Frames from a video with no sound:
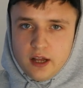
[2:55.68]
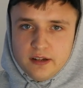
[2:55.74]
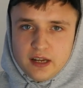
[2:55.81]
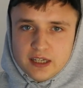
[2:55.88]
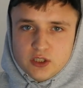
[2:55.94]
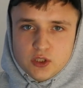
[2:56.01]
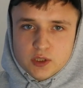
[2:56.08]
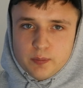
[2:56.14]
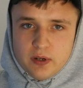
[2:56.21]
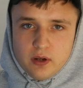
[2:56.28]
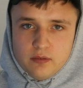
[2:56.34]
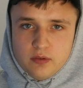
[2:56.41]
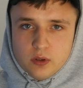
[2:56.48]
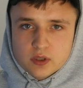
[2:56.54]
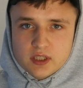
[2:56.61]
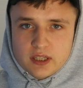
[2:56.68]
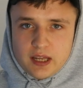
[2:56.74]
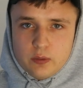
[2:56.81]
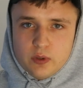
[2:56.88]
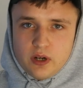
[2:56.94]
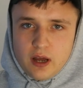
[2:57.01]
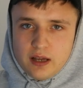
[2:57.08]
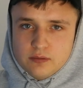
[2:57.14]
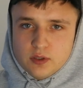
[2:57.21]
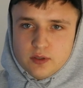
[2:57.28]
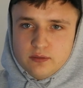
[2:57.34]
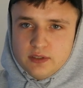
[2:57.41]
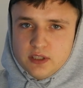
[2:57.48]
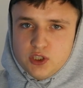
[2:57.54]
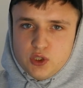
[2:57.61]
and that's just been overlooked. Can we not have
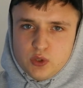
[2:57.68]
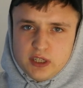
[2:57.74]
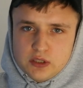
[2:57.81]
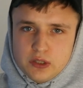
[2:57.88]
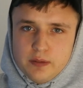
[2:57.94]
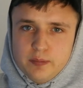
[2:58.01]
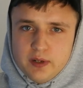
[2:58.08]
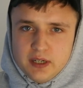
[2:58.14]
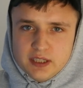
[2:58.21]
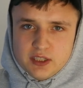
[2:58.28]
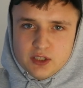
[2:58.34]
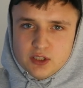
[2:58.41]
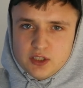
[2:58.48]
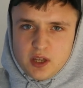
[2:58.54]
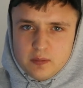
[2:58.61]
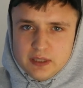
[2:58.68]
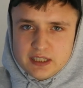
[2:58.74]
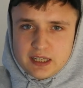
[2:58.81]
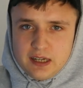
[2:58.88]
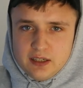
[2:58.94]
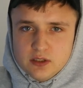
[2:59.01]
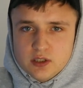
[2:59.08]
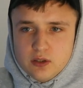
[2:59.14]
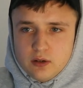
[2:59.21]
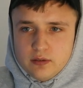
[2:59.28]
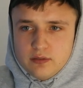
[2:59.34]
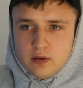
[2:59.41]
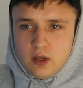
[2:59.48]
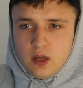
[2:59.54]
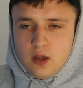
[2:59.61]
something stricter in place to stop this kind of
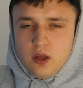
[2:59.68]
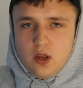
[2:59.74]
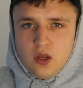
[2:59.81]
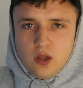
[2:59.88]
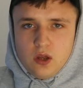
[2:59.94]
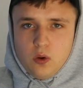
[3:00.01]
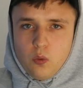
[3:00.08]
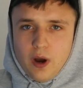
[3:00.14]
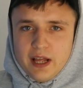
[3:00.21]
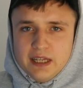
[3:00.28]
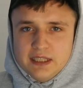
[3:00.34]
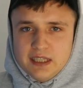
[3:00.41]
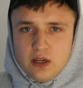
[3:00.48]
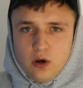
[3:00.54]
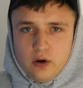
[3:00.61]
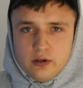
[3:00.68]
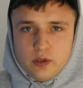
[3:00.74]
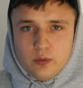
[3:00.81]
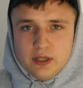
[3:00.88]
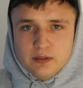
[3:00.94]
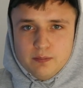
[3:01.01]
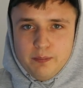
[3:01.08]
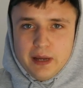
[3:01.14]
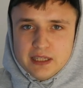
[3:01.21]
stuff? Why is it only when